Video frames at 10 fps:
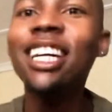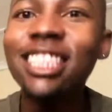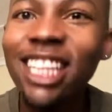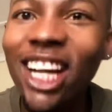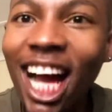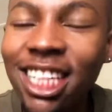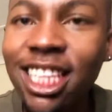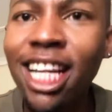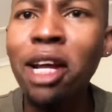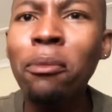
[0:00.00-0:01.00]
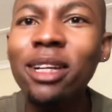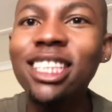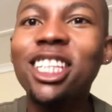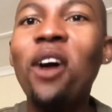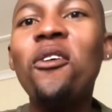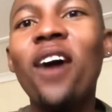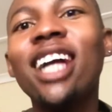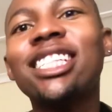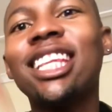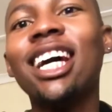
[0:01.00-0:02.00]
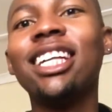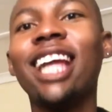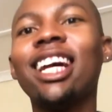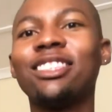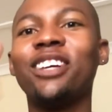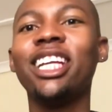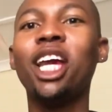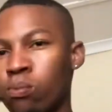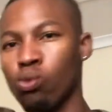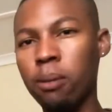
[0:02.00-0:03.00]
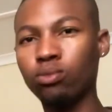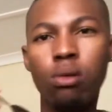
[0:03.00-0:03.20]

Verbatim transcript: See you guys later. Please go watch the next video. Please